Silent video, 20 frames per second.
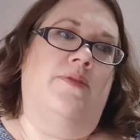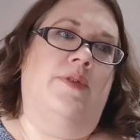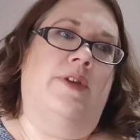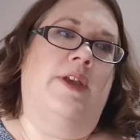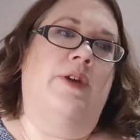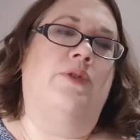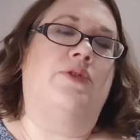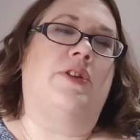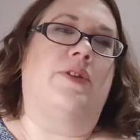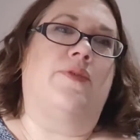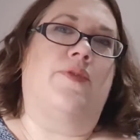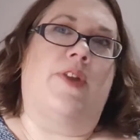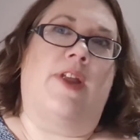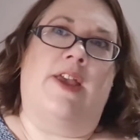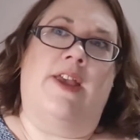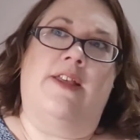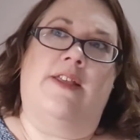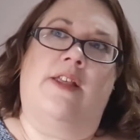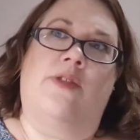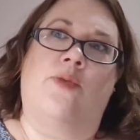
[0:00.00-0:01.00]
Gilding
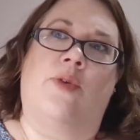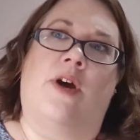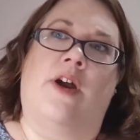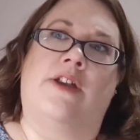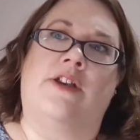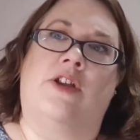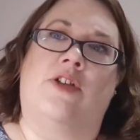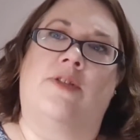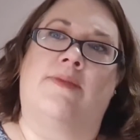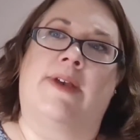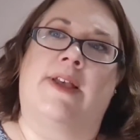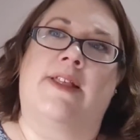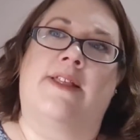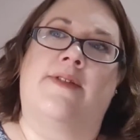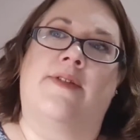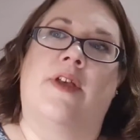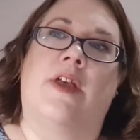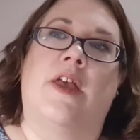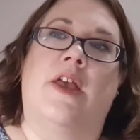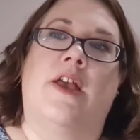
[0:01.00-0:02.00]
Flakes is what I know them as.
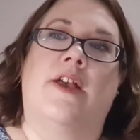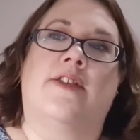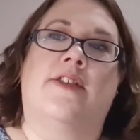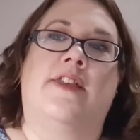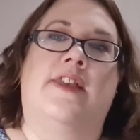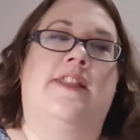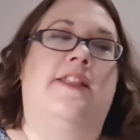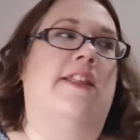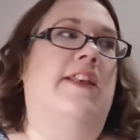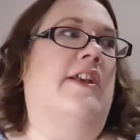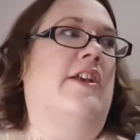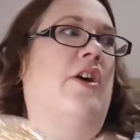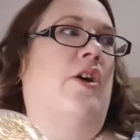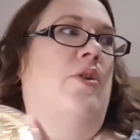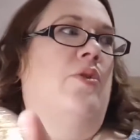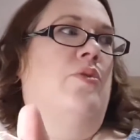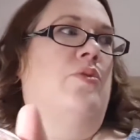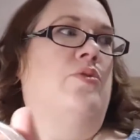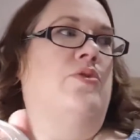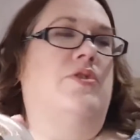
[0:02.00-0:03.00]
So these are the
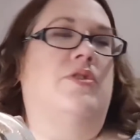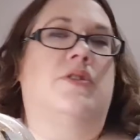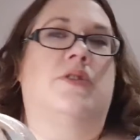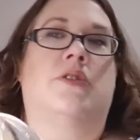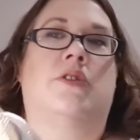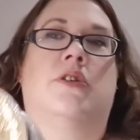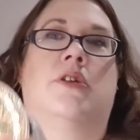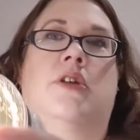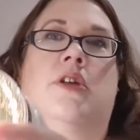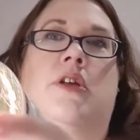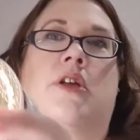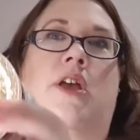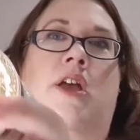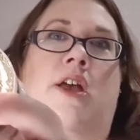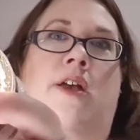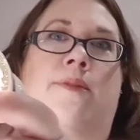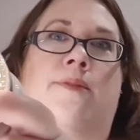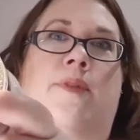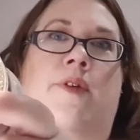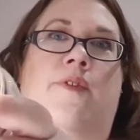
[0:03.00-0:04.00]
gold
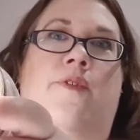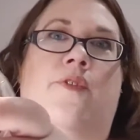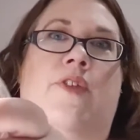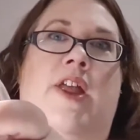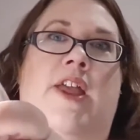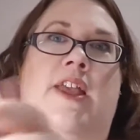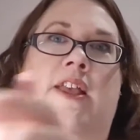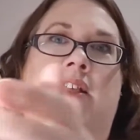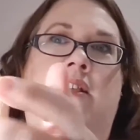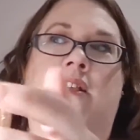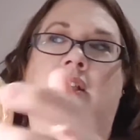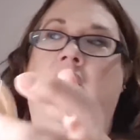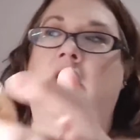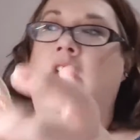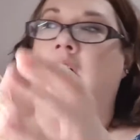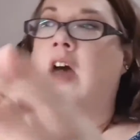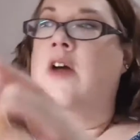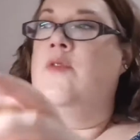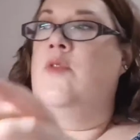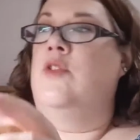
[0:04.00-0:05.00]
flakes.
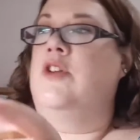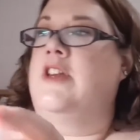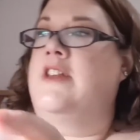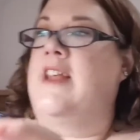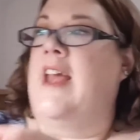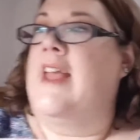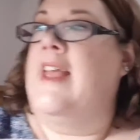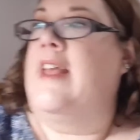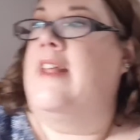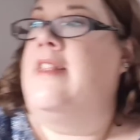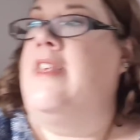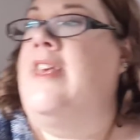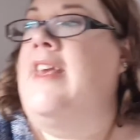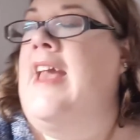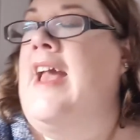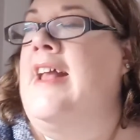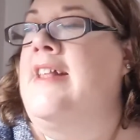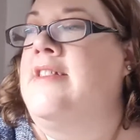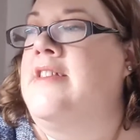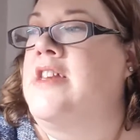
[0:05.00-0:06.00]
I've already
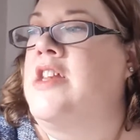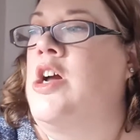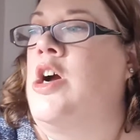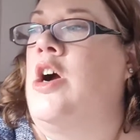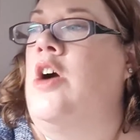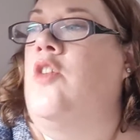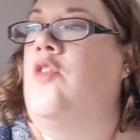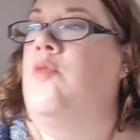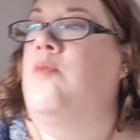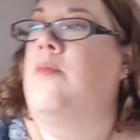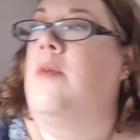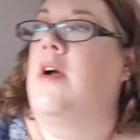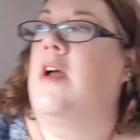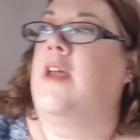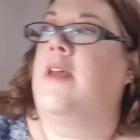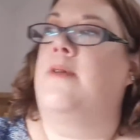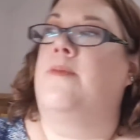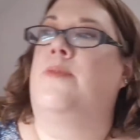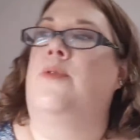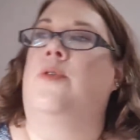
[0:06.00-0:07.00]
decanted half my